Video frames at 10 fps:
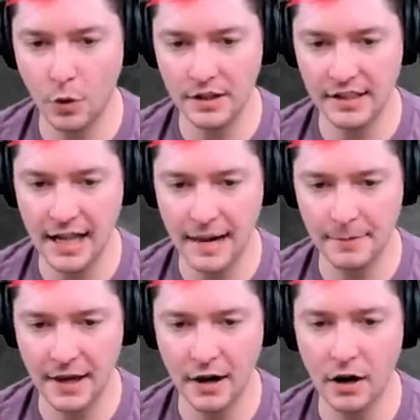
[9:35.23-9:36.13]
one
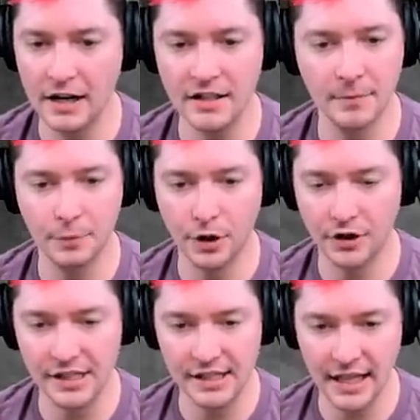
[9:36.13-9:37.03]
slab there a
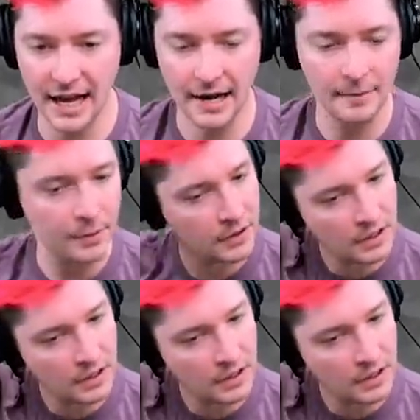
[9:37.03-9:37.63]
temporary slab